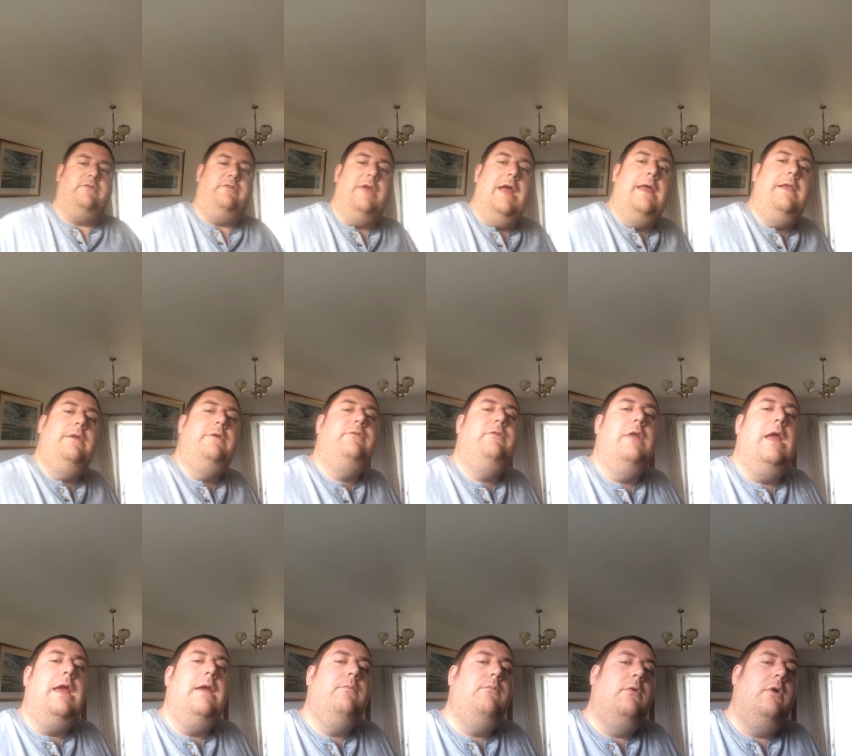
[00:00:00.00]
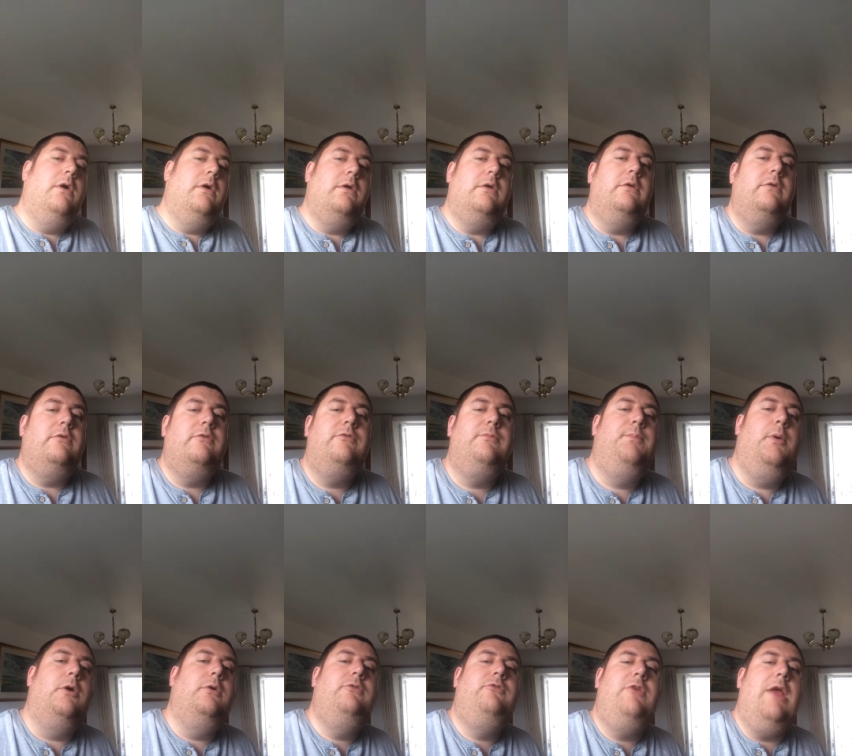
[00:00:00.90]
Said his name was
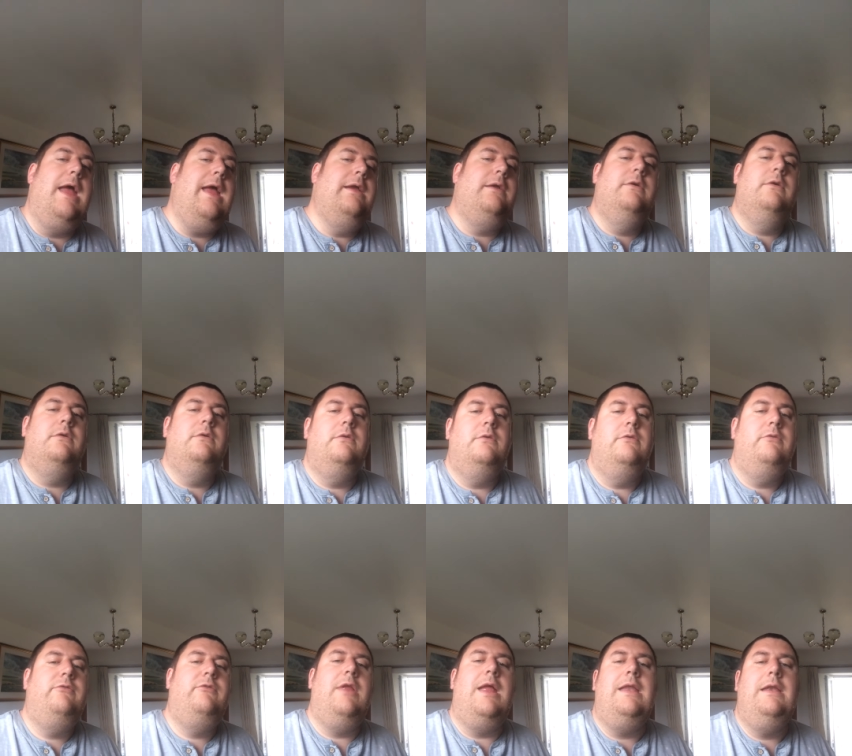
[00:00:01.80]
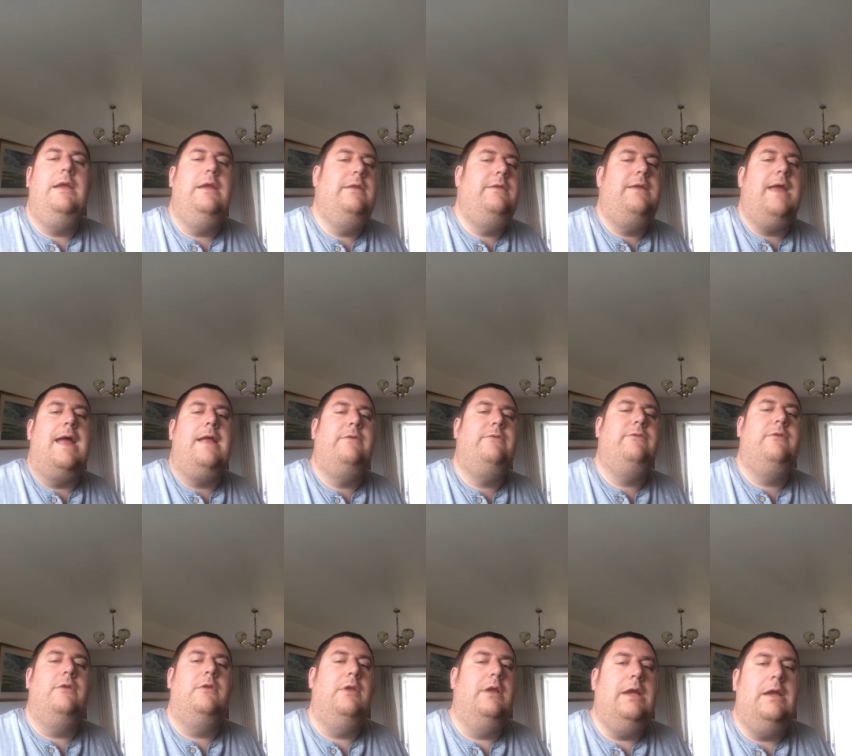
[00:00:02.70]
Bojangles and he
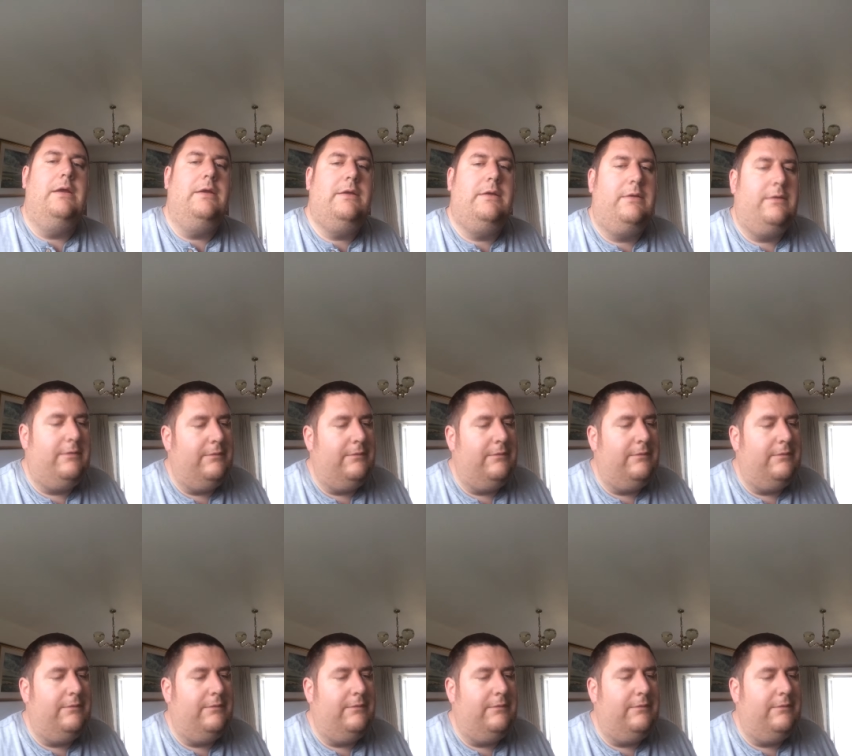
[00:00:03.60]
danced a lick